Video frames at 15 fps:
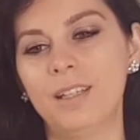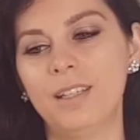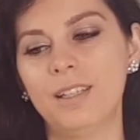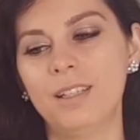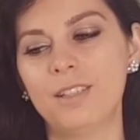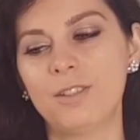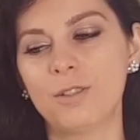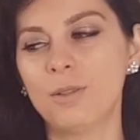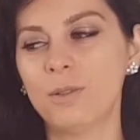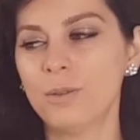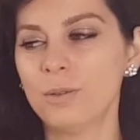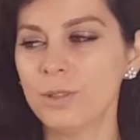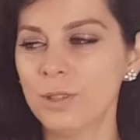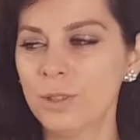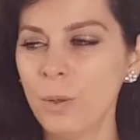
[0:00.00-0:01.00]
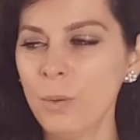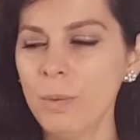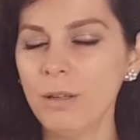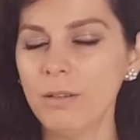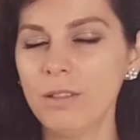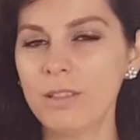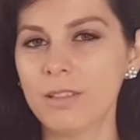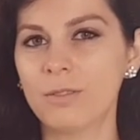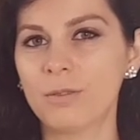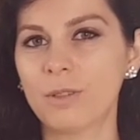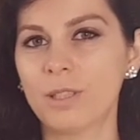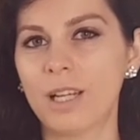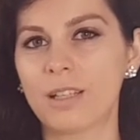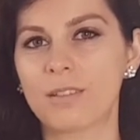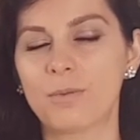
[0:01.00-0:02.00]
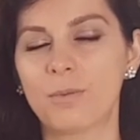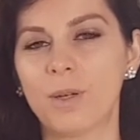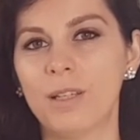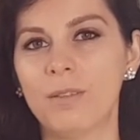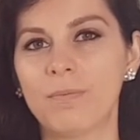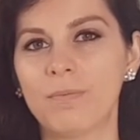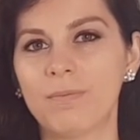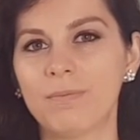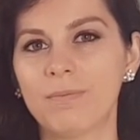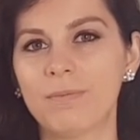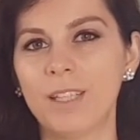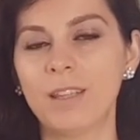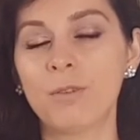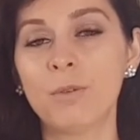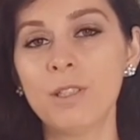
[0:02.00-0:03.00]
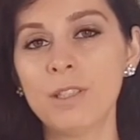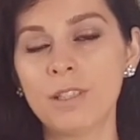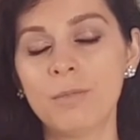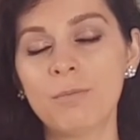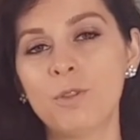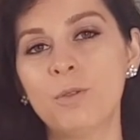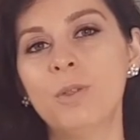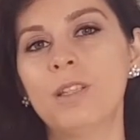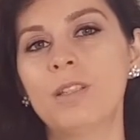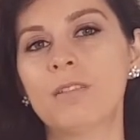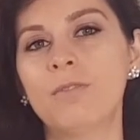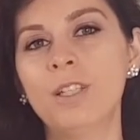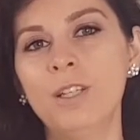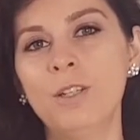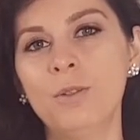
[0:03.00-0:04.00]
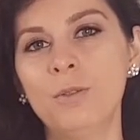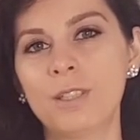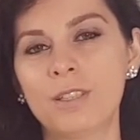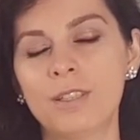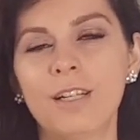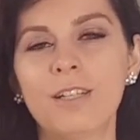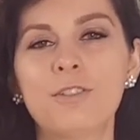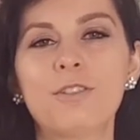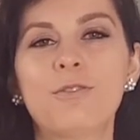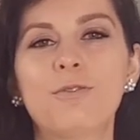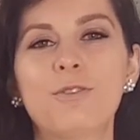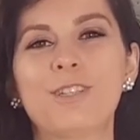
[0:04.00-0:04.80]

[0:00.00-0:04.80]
So go about this in a relaxed way. And the reason I'm doing this video is not just for the